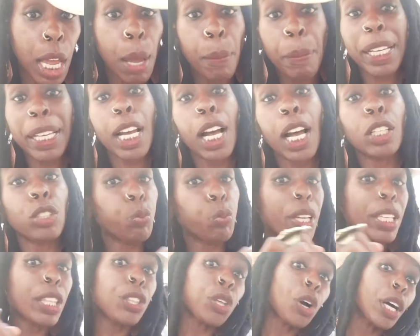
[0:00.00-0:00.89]
because
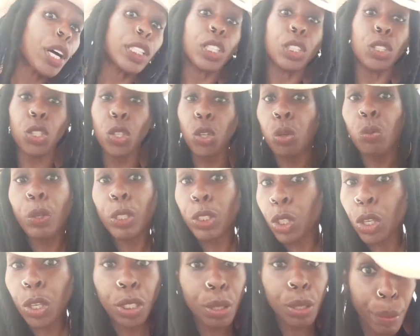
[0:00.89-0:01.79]
we thought the dude
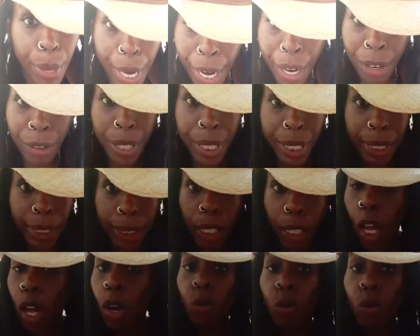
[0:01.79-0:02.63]
was going to marry us.